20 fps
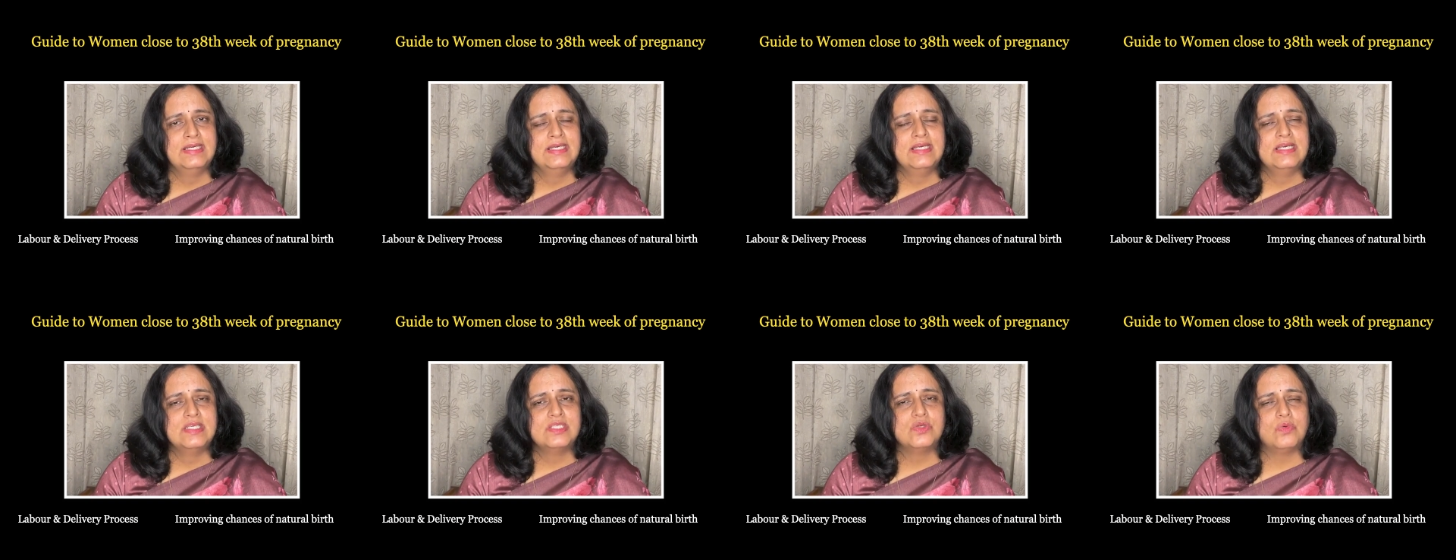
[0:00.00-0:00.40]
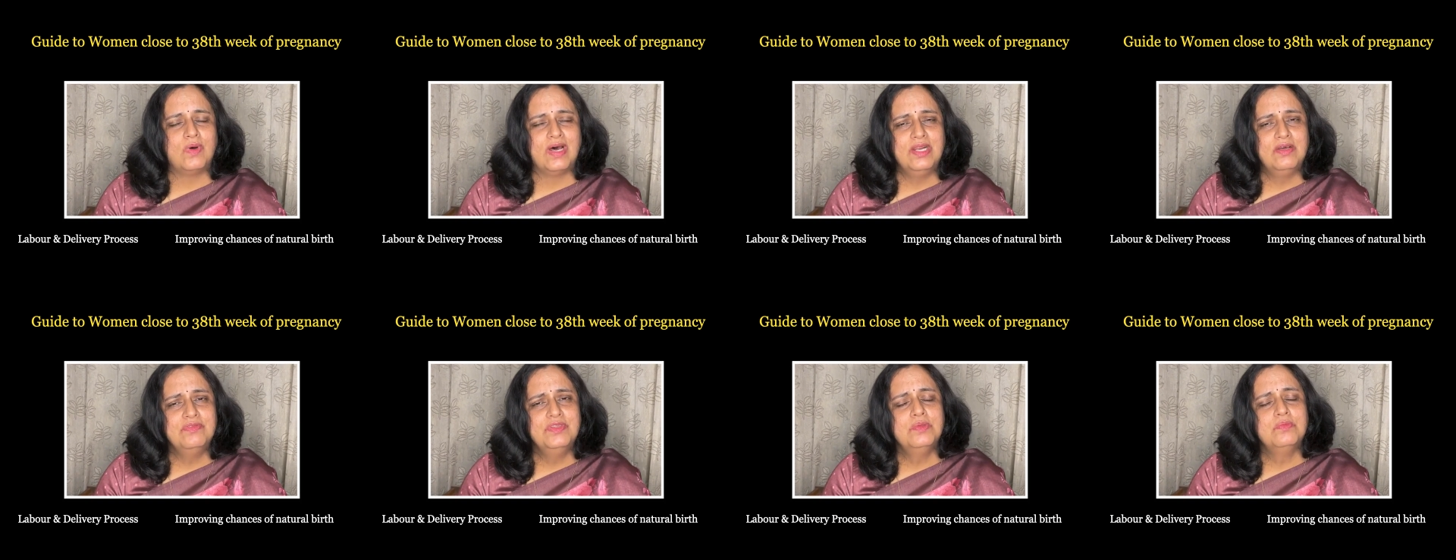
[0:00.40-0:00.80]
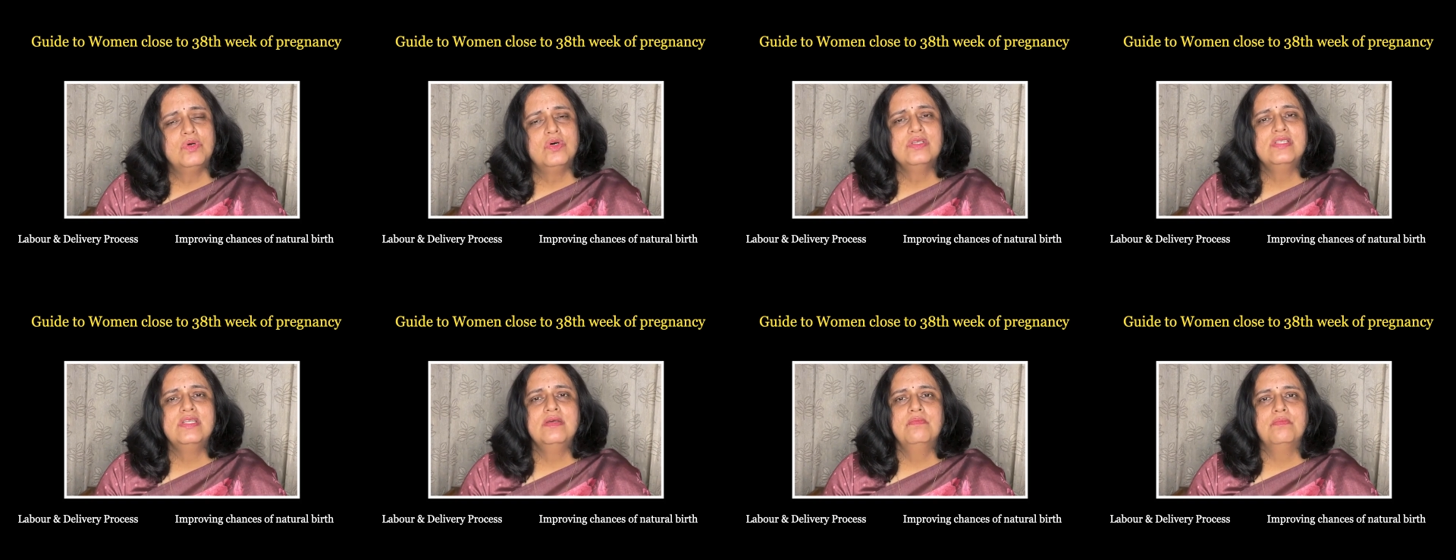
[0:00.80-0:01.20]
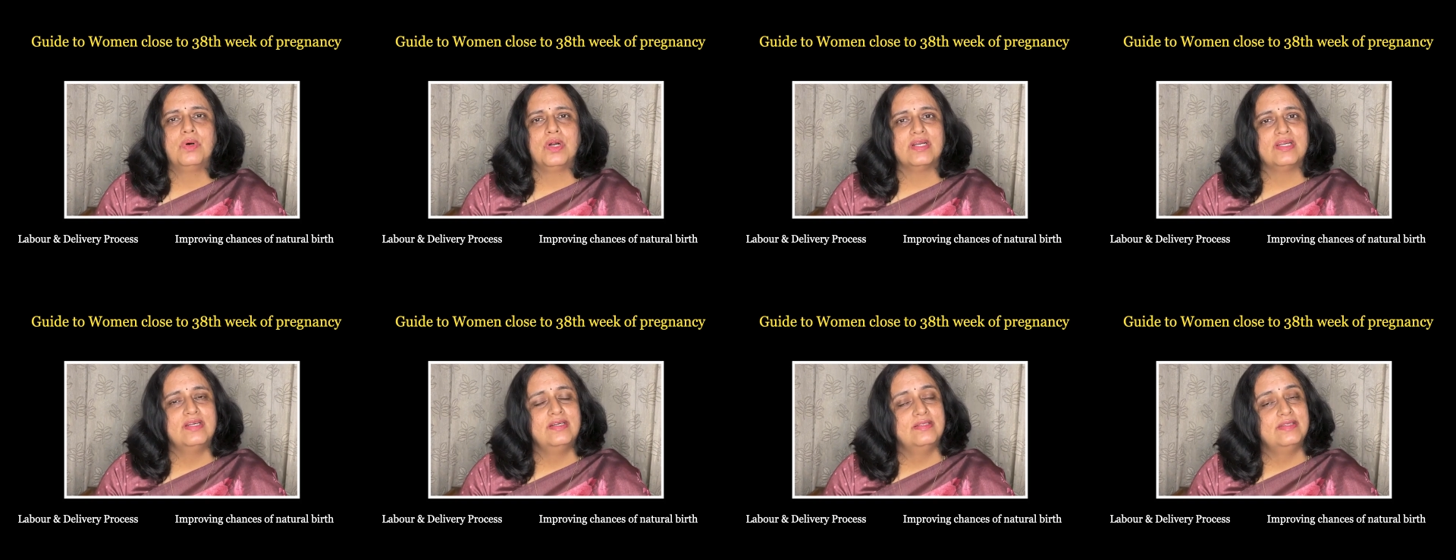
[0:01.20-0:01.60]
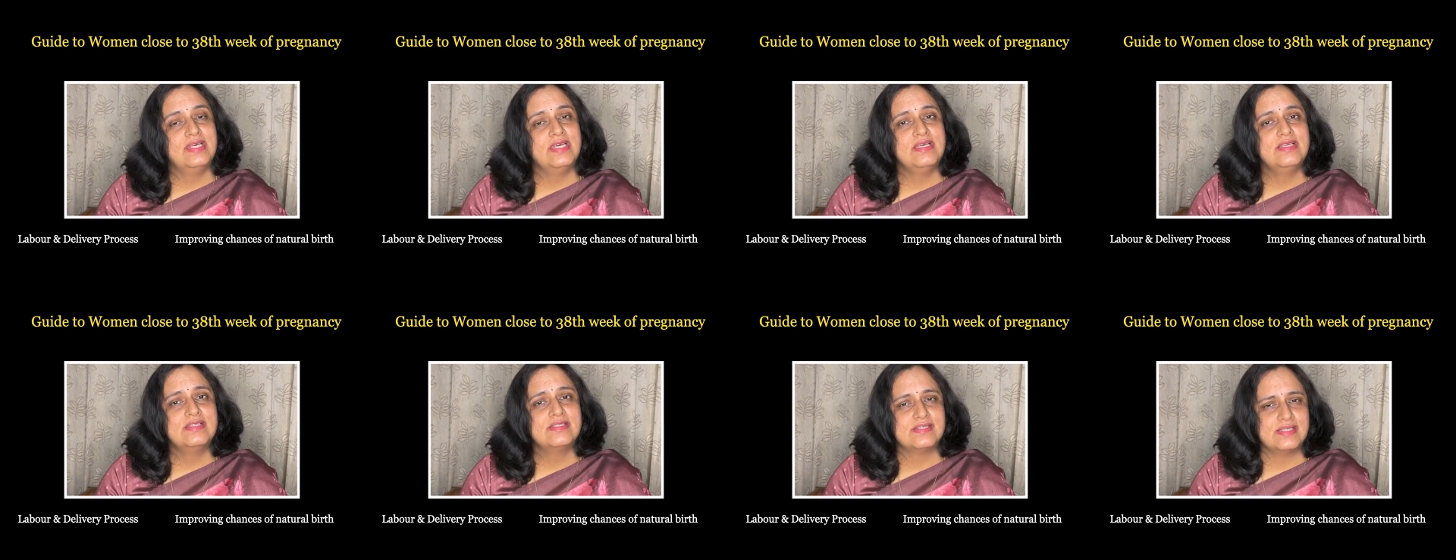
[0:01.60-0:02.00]
So one of the most important
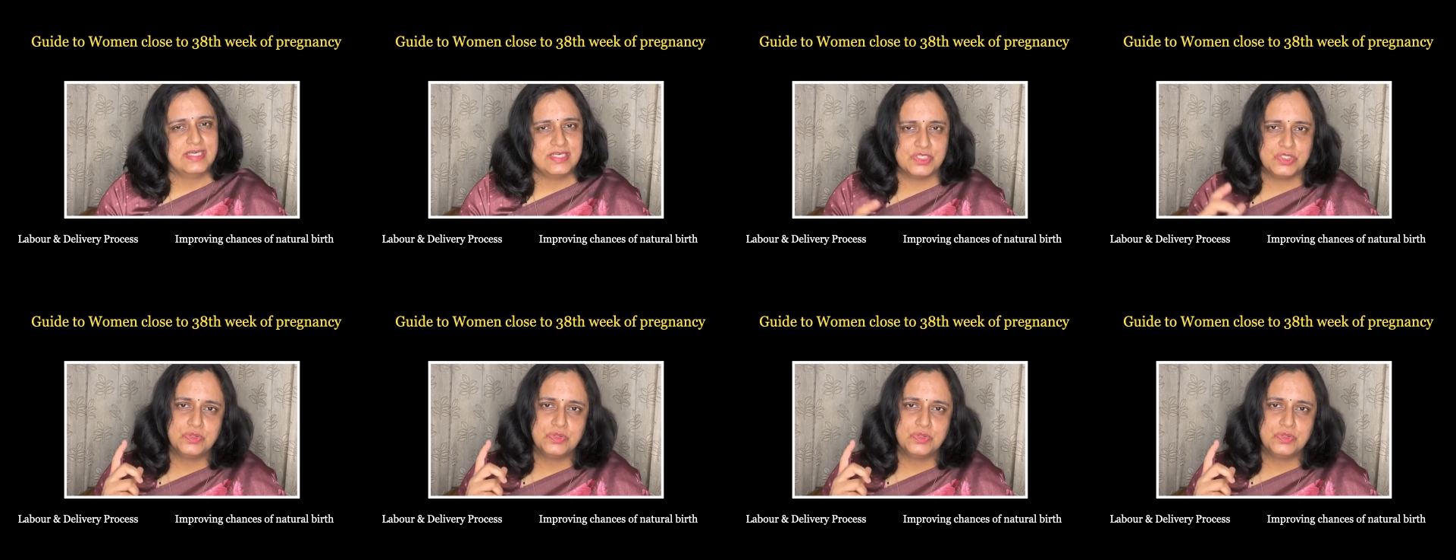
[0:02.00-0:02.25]
things is to